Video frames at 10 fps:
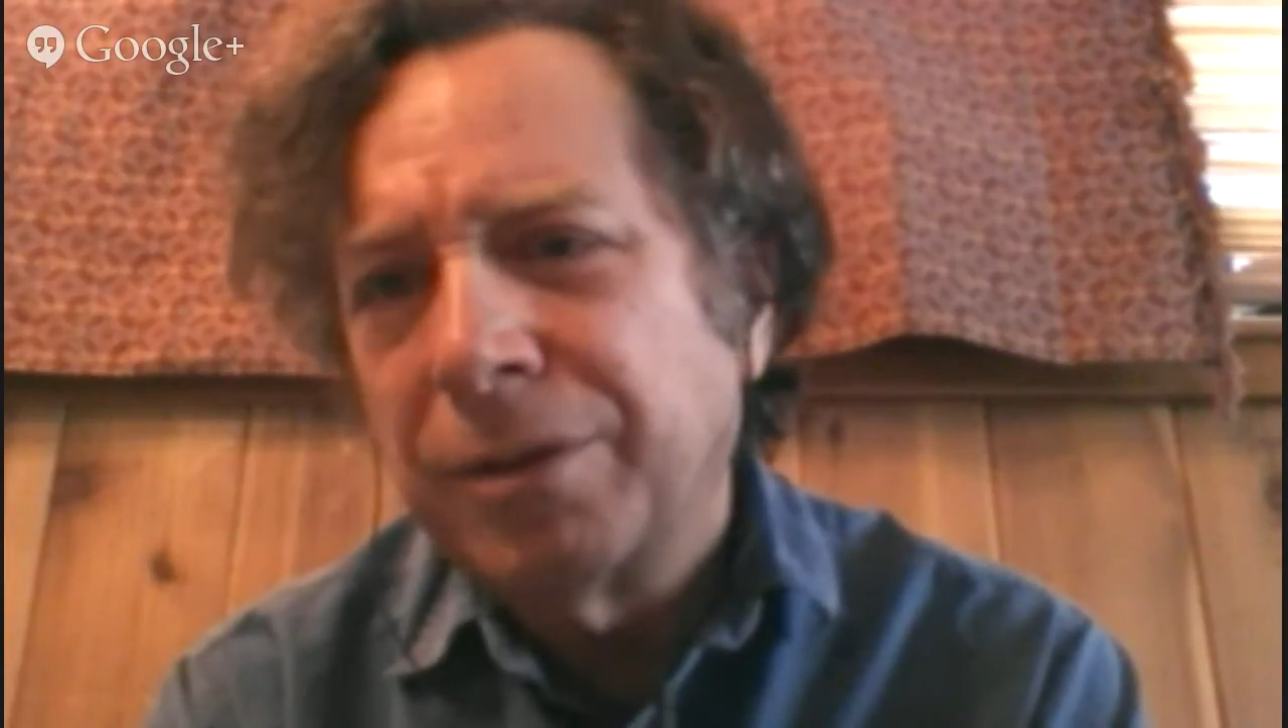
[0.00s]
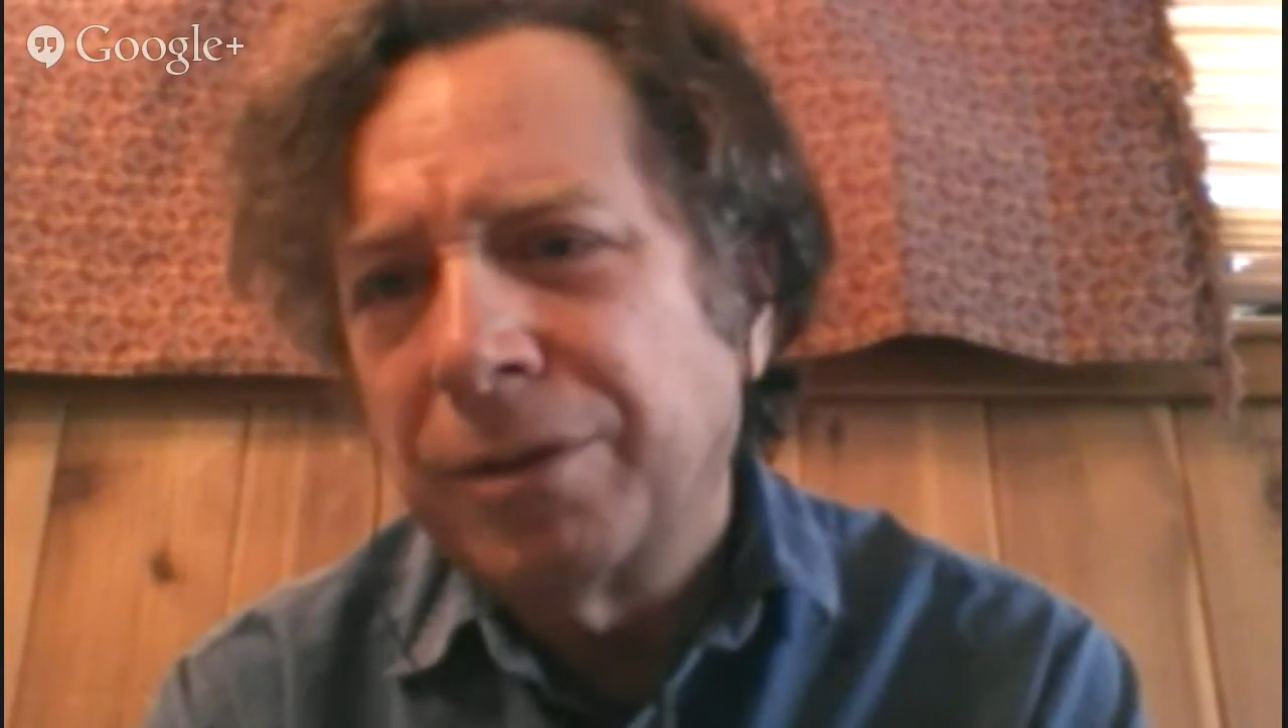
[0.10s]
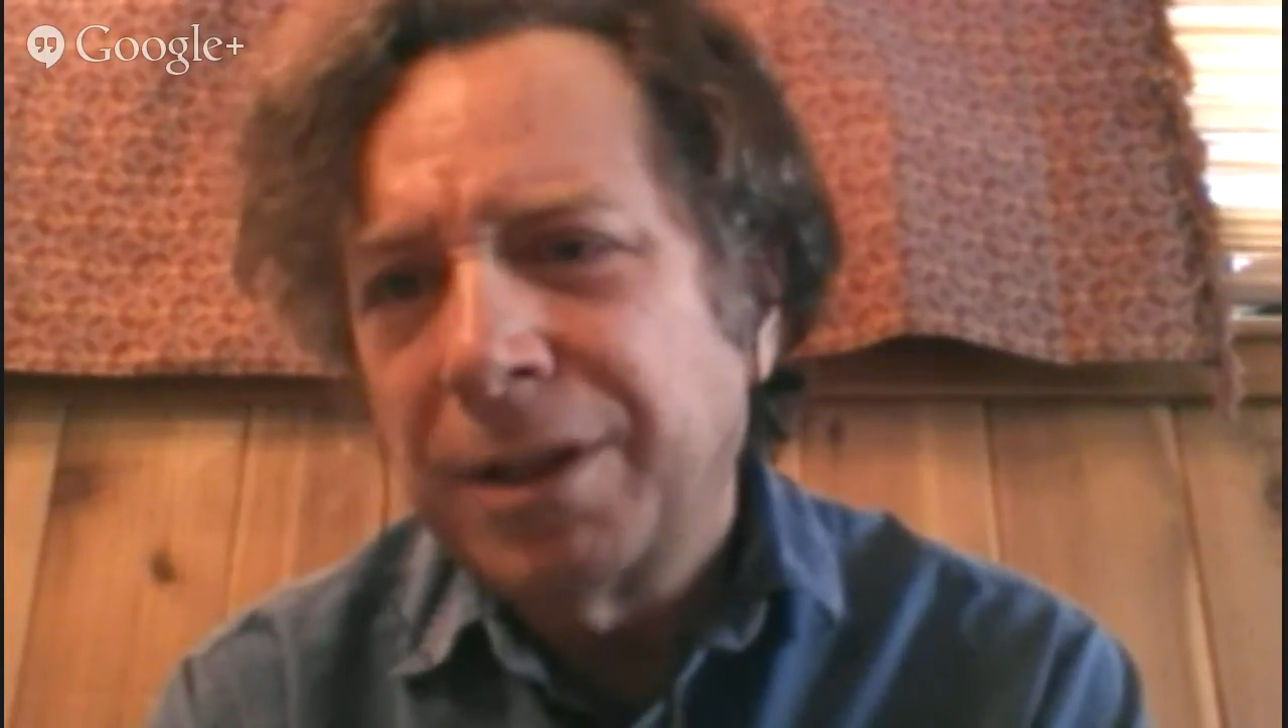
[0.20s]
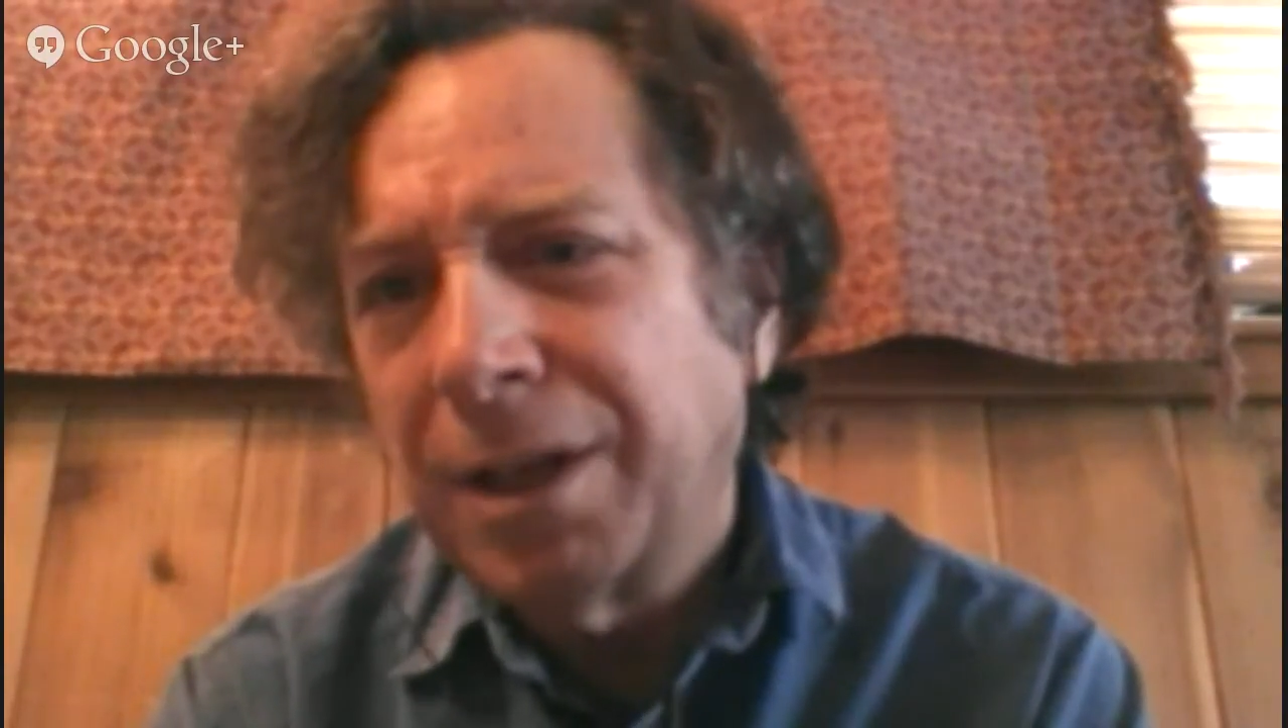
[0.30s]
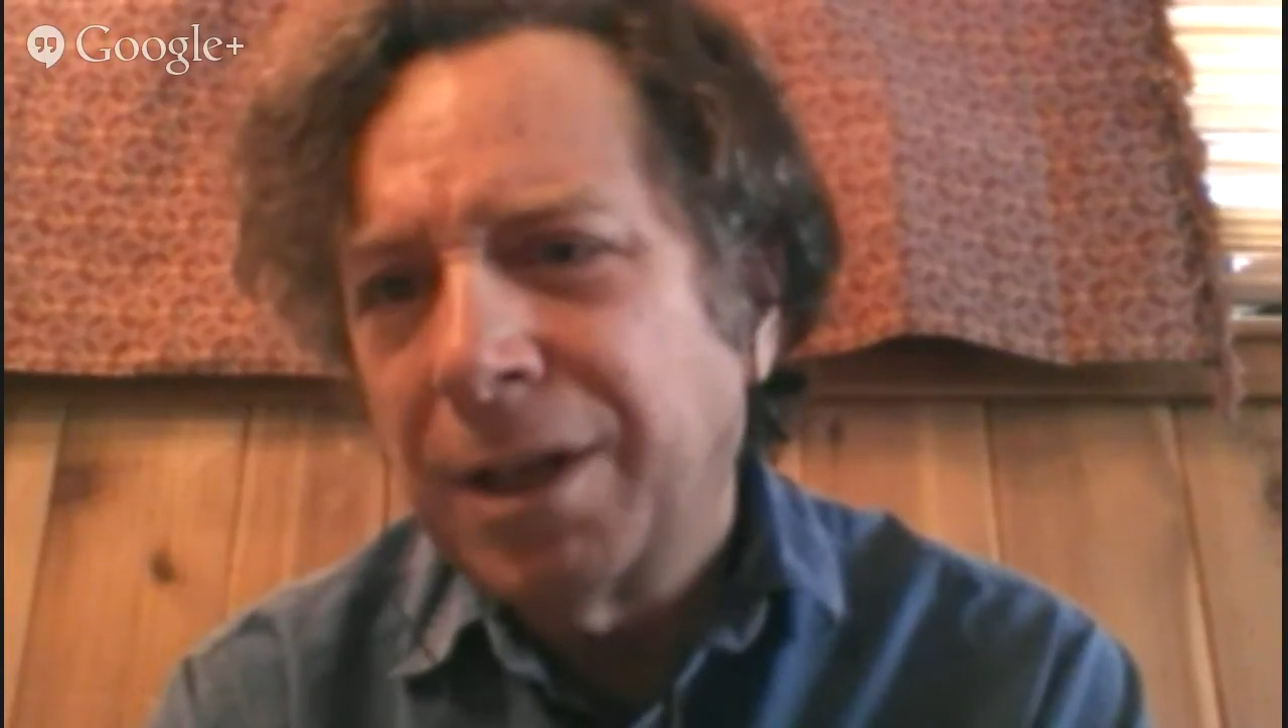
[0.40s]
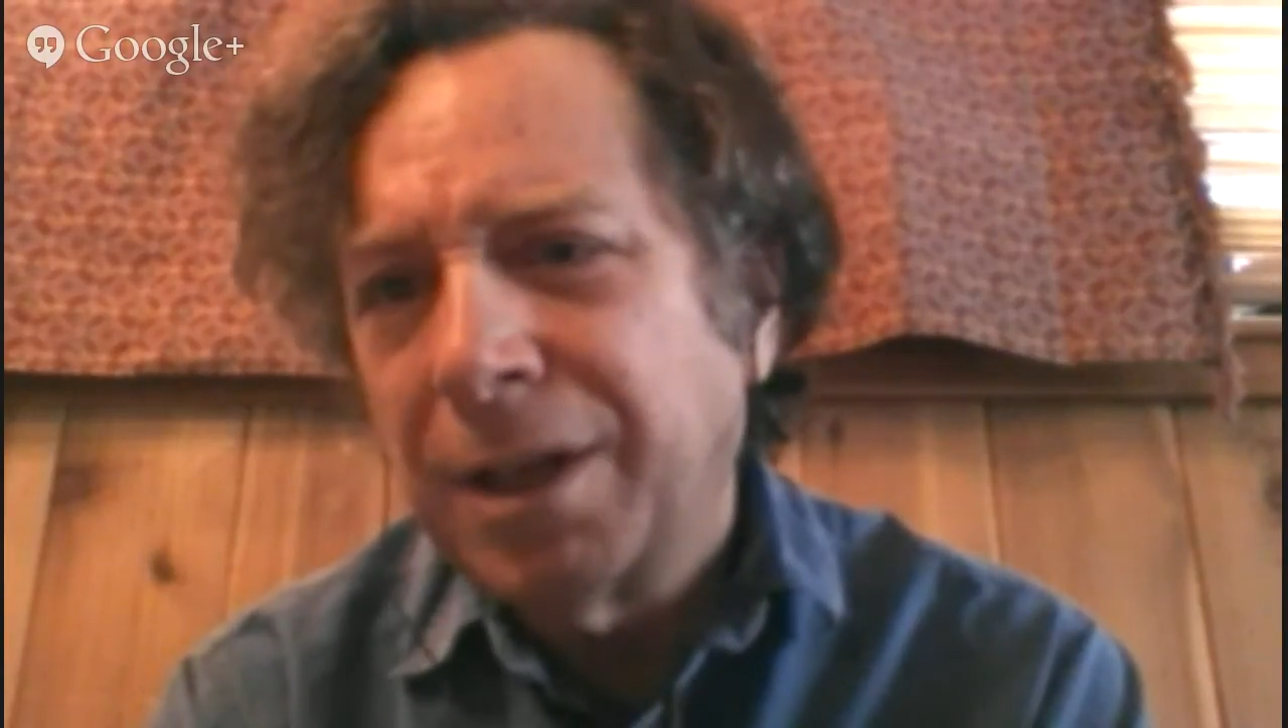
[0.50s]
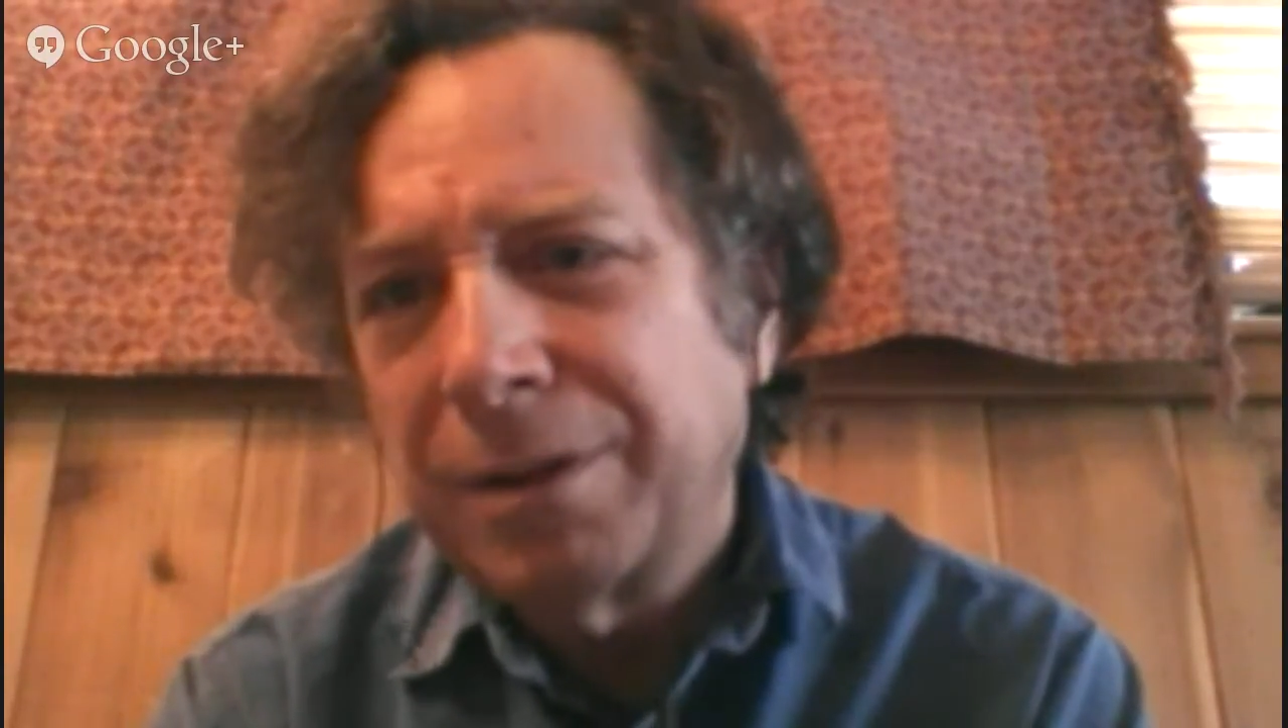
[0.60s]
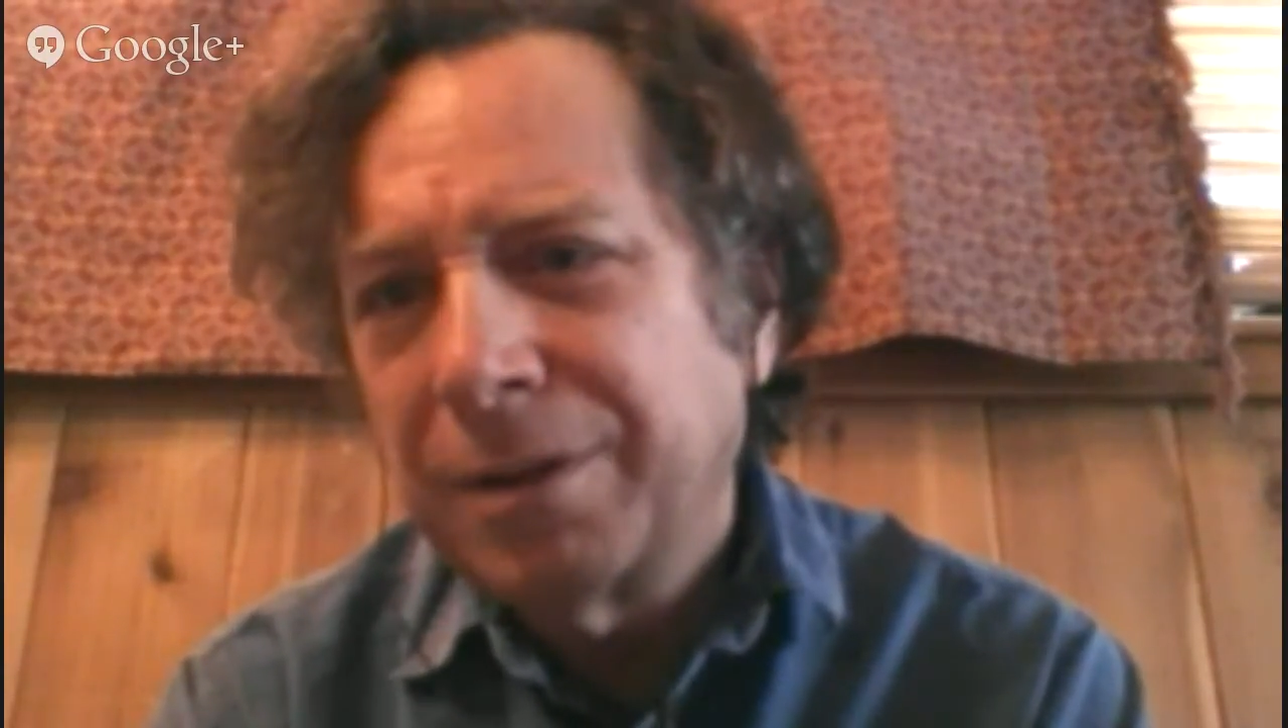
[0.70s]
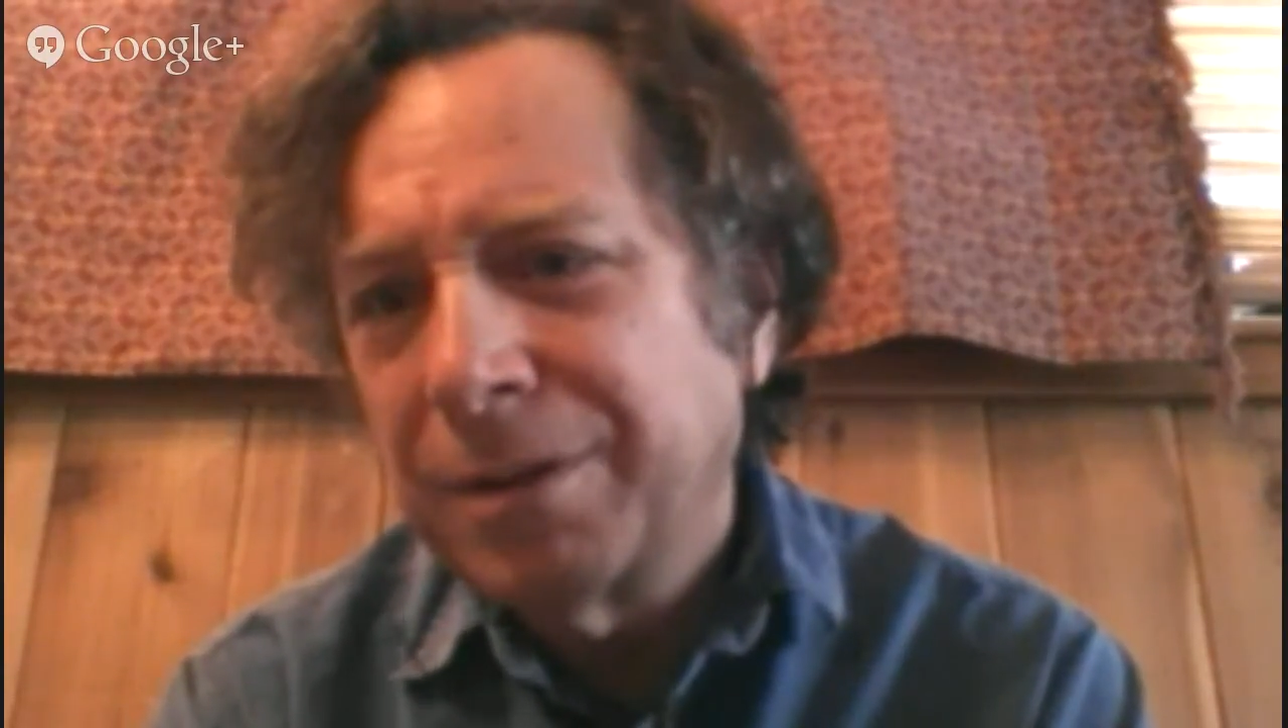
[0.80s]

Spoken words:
dynamic,